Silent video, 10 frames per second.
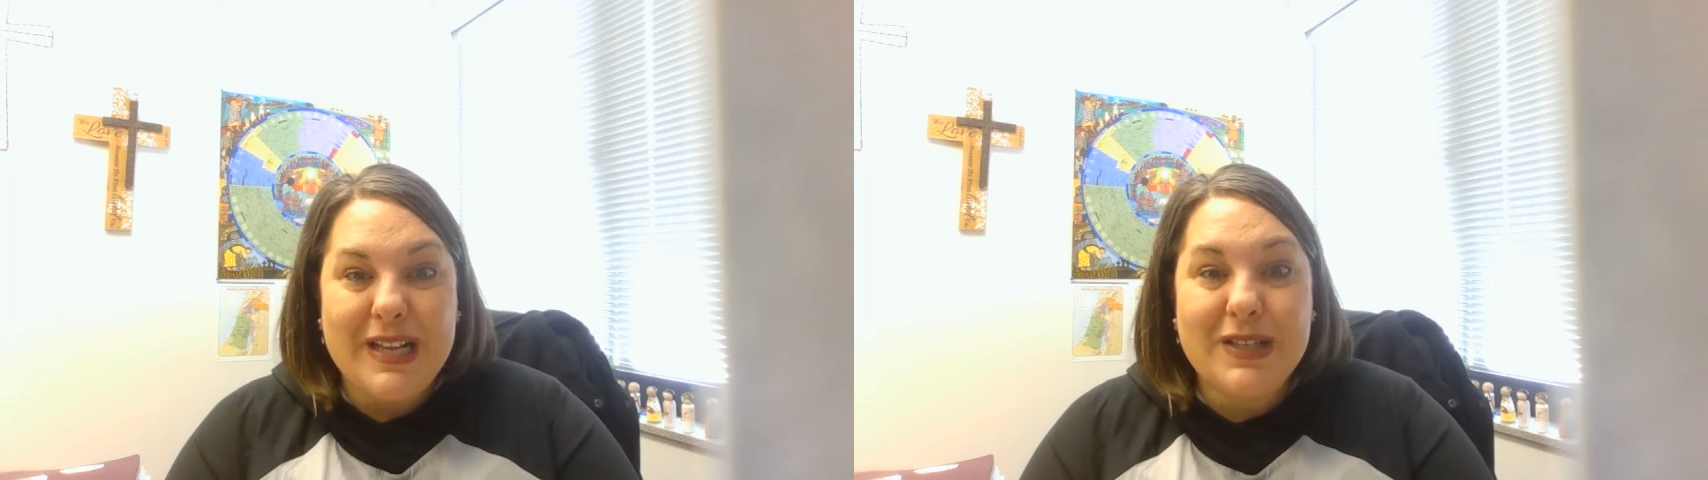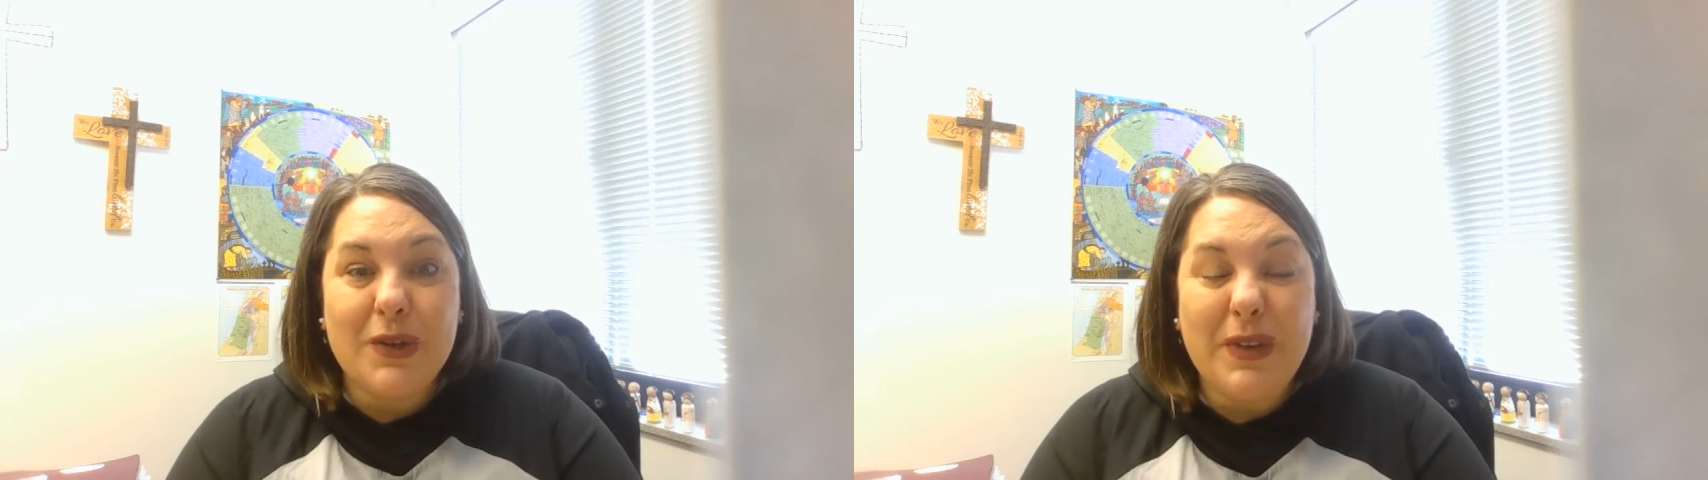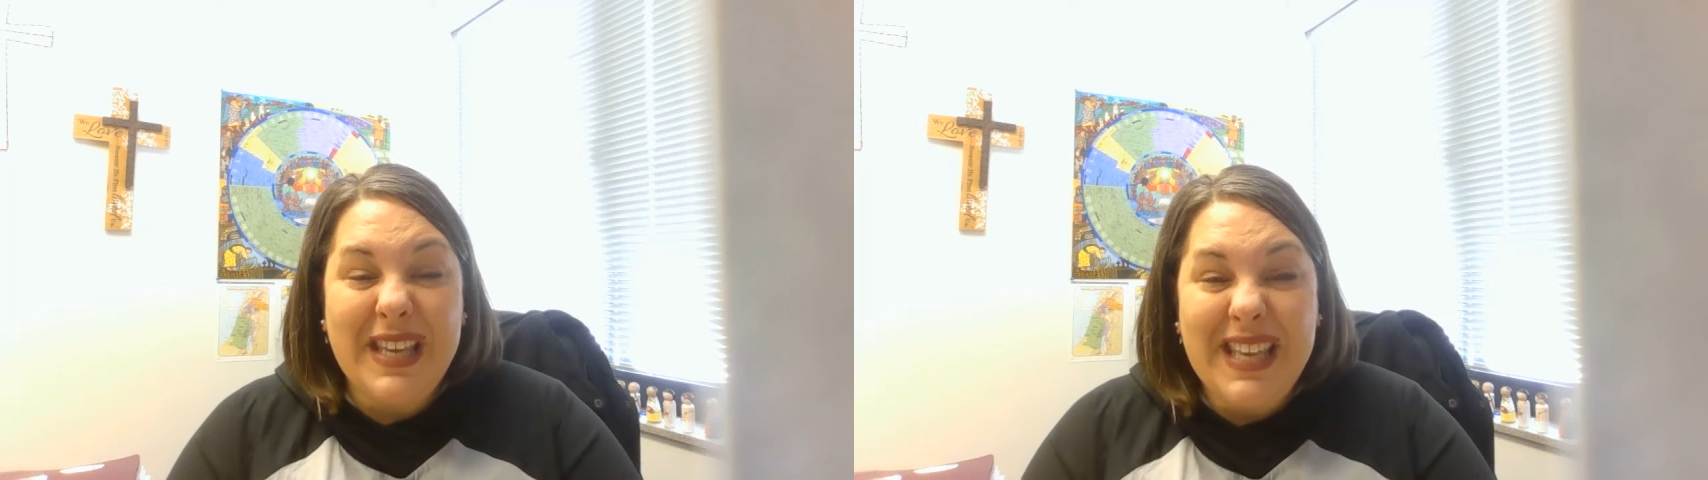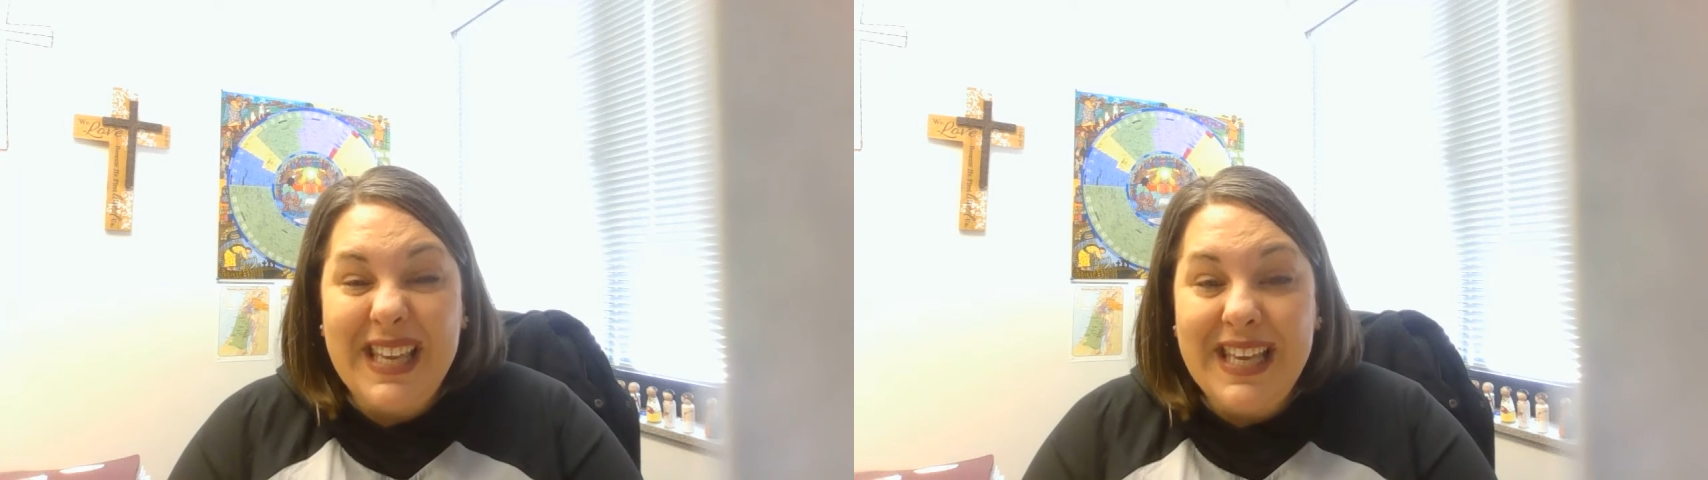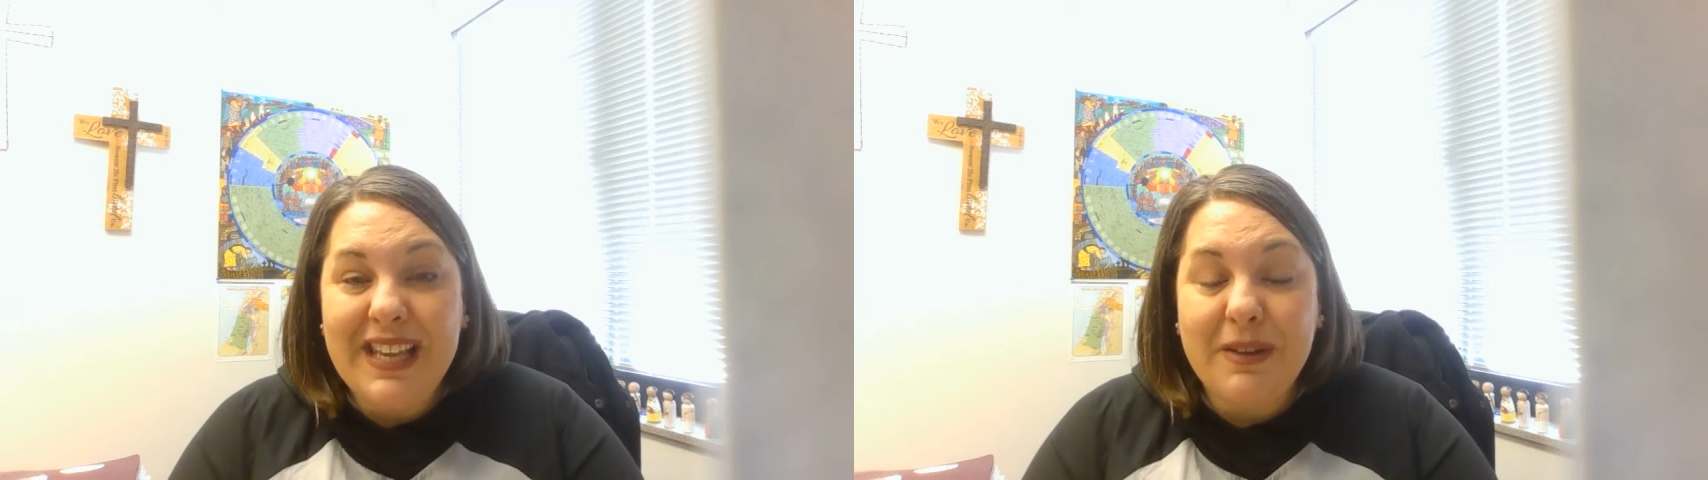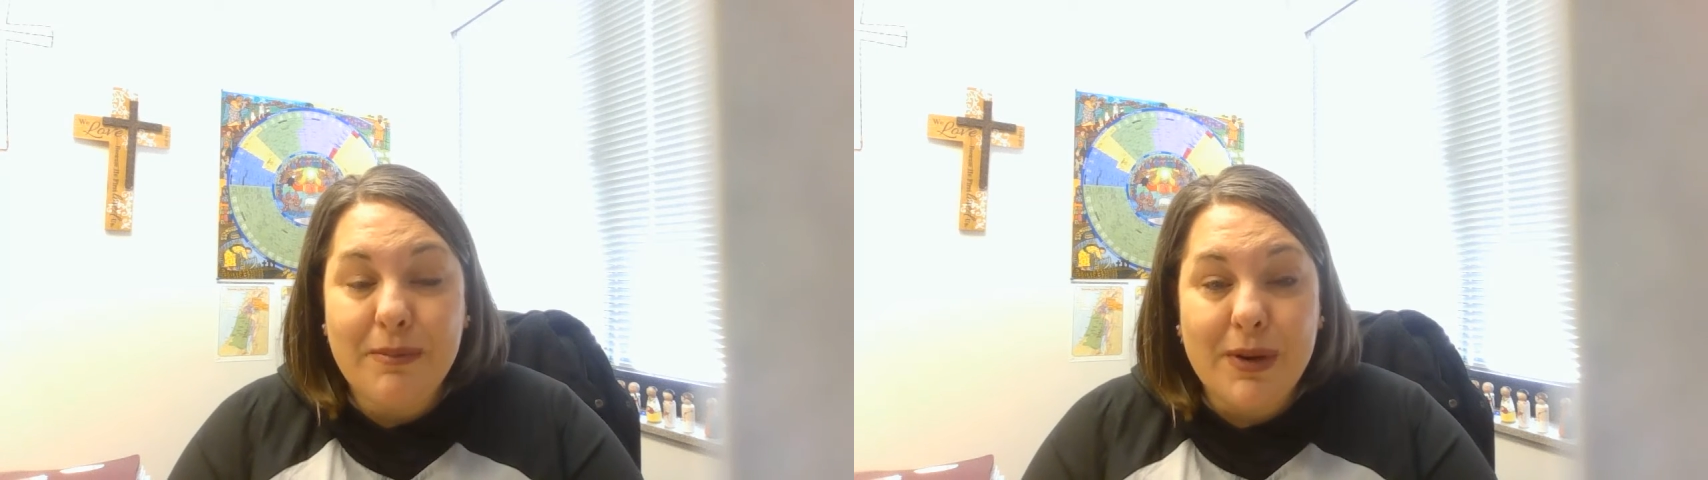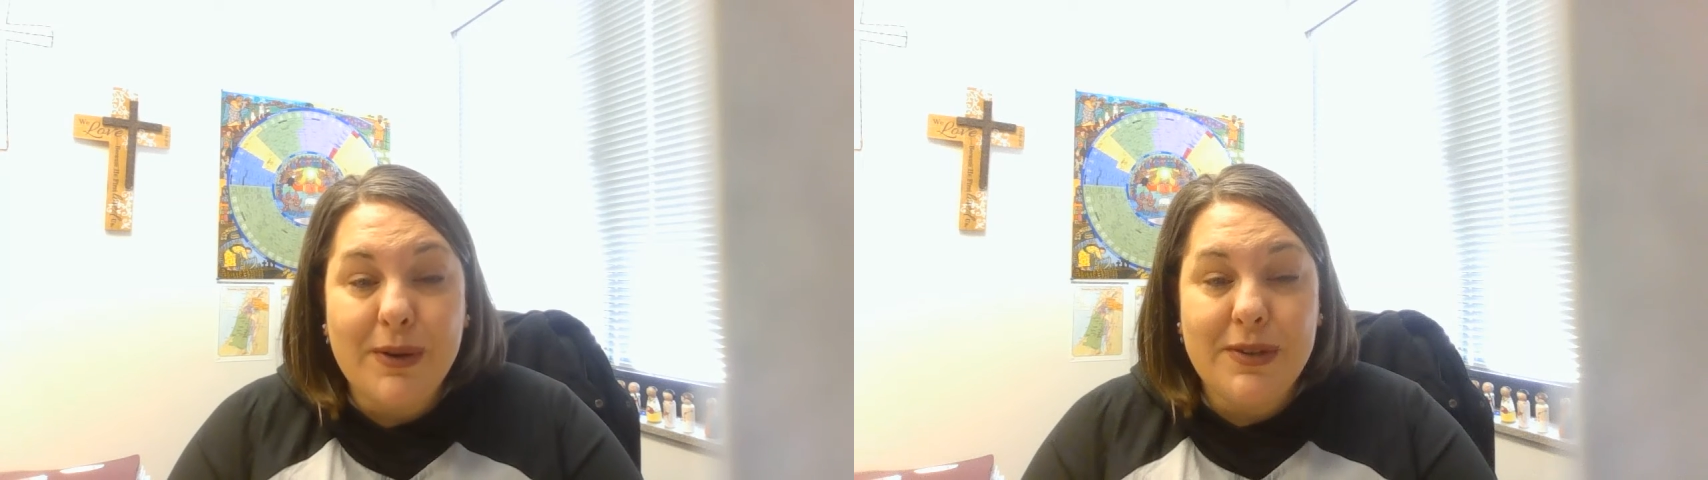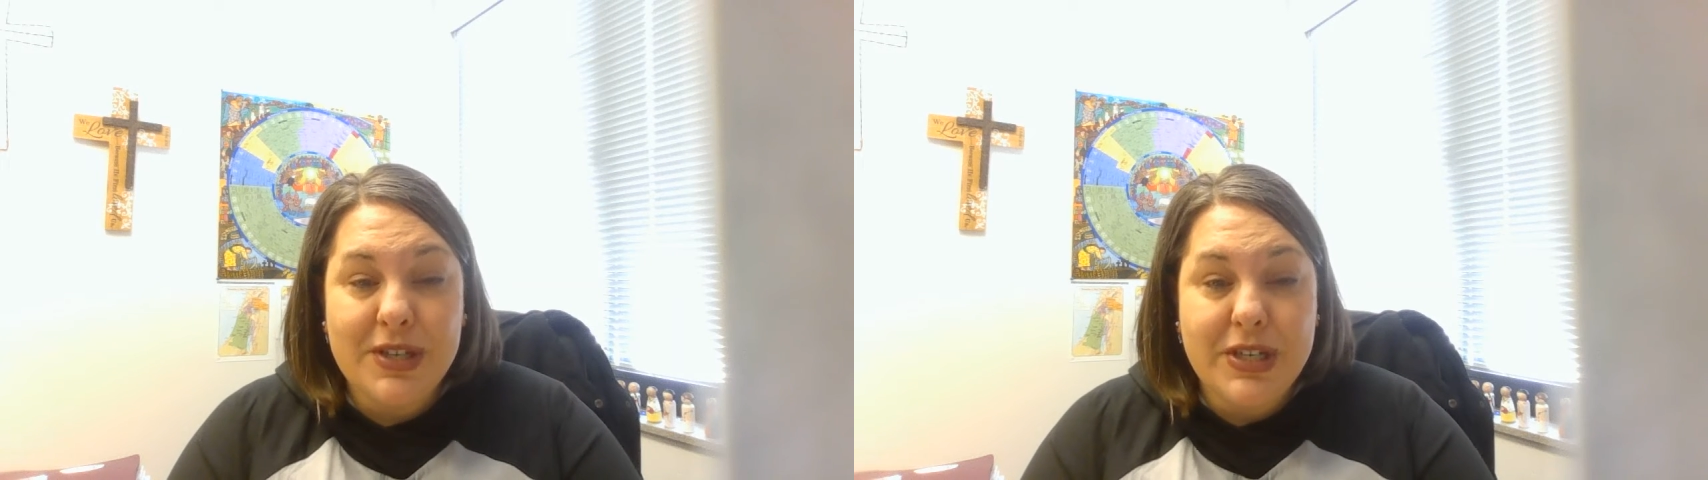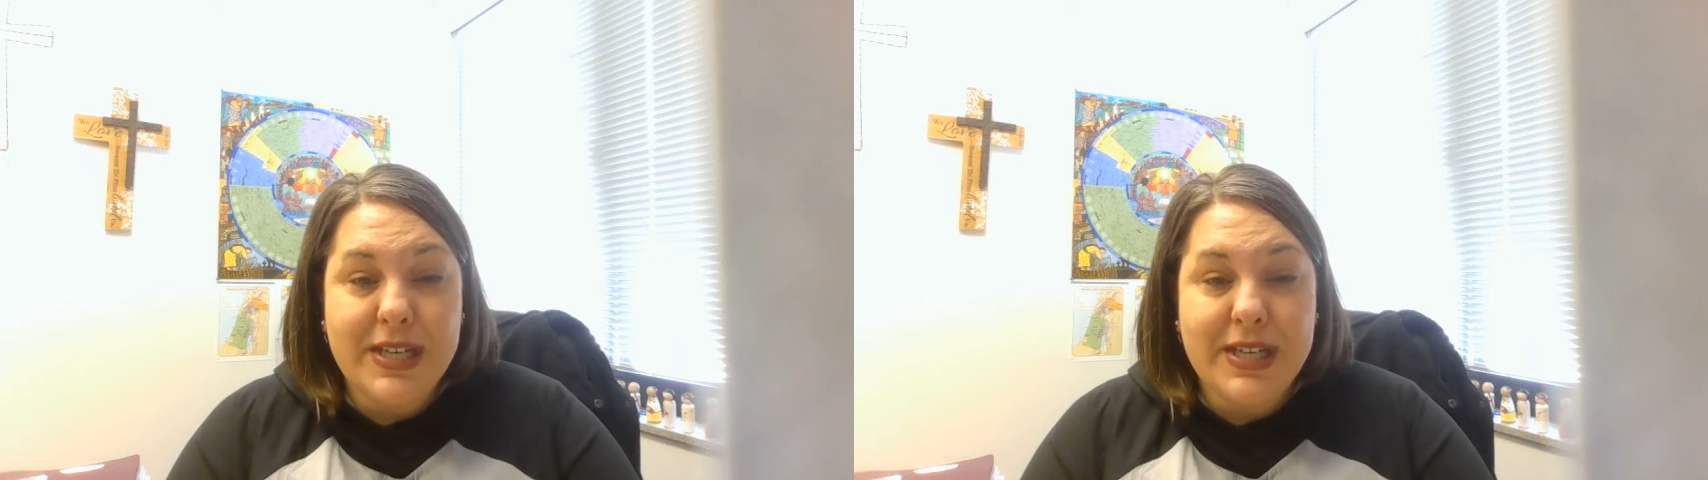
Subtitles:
So he approached